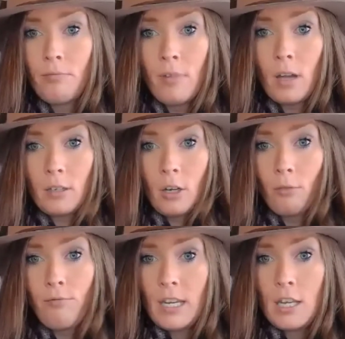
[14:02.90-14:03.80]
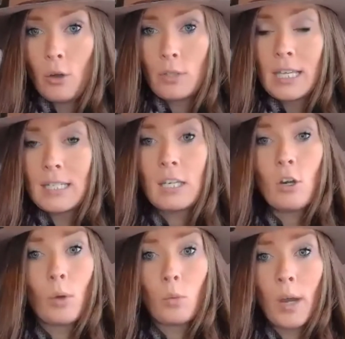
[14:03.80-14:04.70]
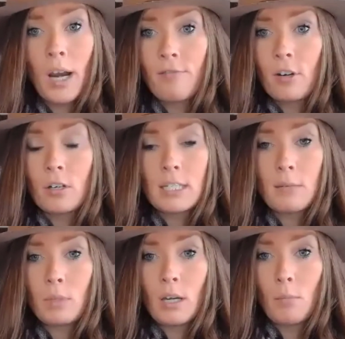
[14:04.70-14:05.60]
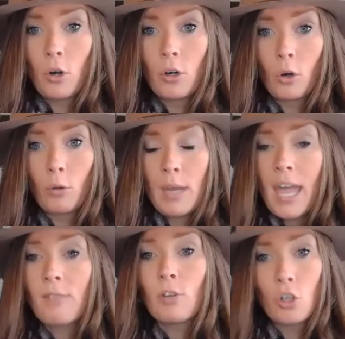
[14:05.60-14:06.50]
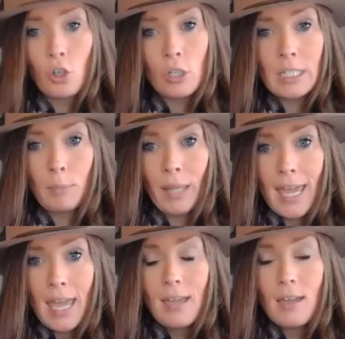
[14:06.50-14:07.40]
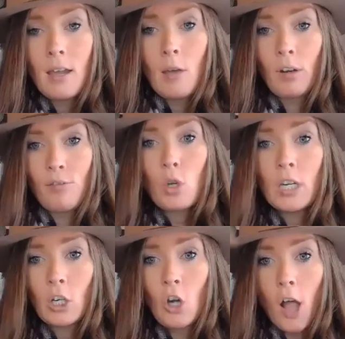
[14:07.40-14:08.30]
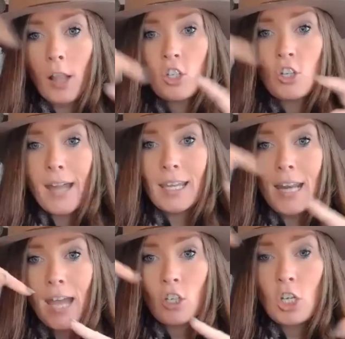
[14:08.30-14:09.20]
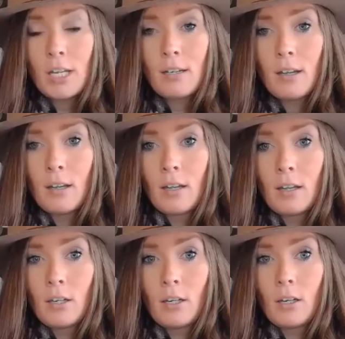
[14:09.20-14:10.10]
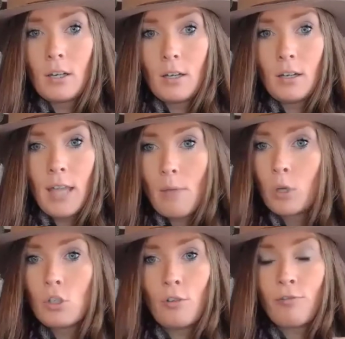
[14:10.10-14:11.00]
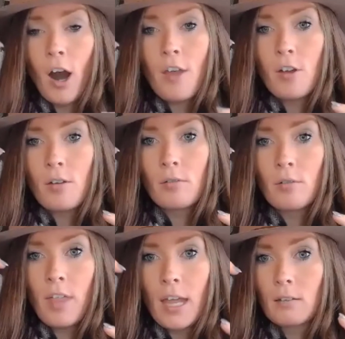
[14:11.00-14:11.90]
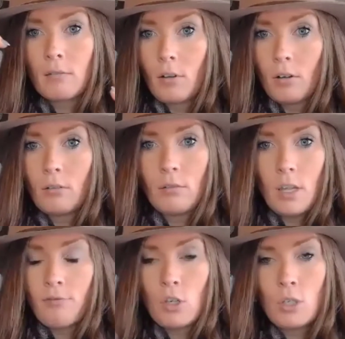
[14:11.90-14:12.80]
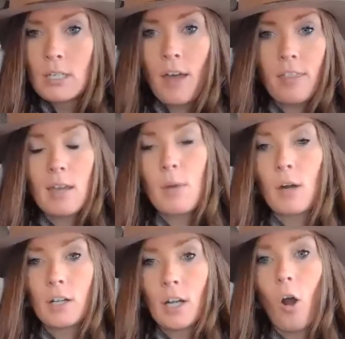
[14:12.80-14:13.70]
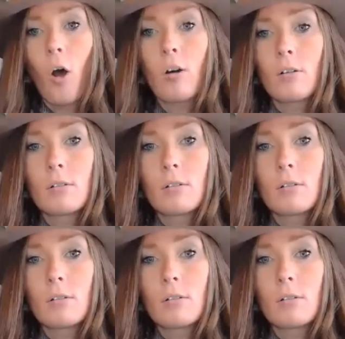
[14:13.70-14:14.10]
videos that deal with whatever symptom or behavior you're displaying, but if you can acknowledge that connection, that puts you farther than if you did nothing about it at all.